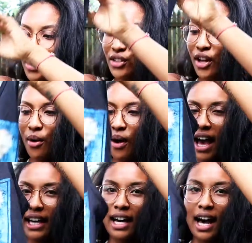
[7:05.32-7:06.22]
So
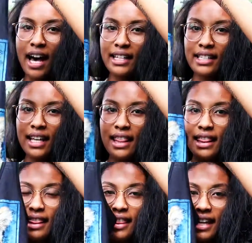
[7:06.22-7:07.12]
I got
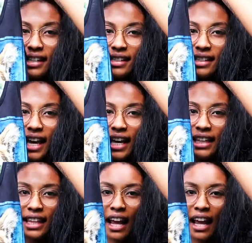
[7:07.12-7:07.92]
this tank that